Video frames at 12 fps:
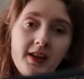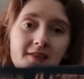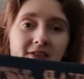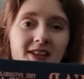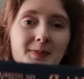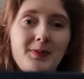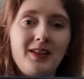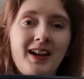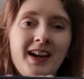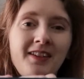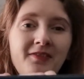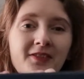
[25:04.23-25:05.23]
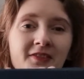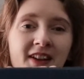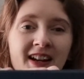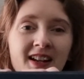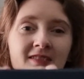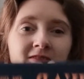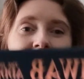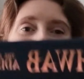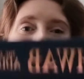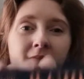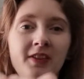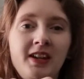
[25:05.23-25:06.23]
Life of Addie LaRue
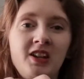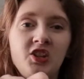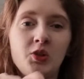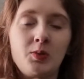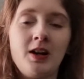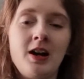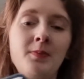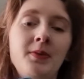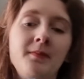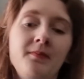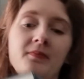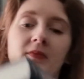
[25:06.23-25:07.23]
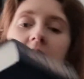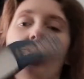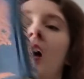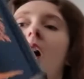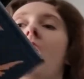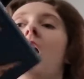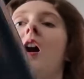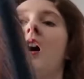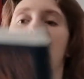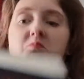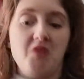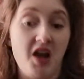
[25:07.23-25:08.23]
by V.E. Schwab.
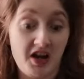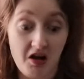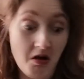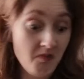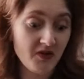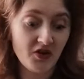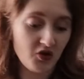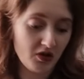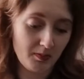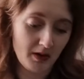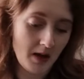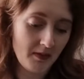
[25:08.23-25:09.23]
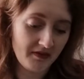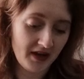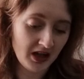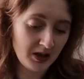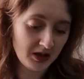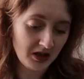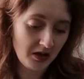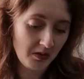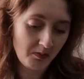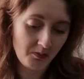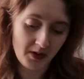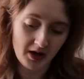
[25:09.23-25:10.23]
I can't read you the blurb of this
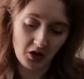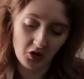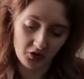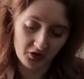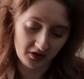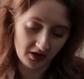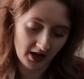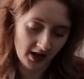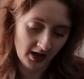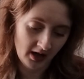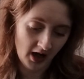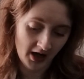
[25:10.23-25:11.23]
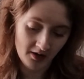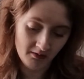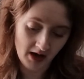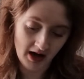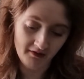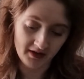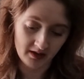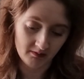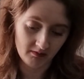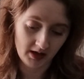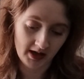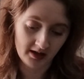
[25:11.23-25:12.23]
because I don't have it.
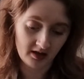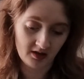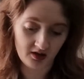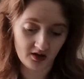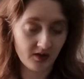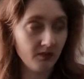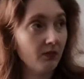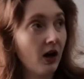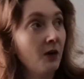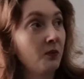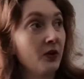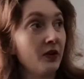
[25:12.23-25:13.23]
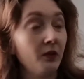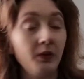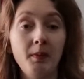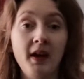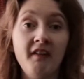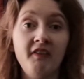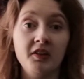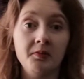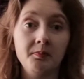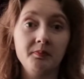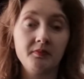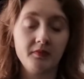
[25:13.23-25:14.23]
It's up with all of my other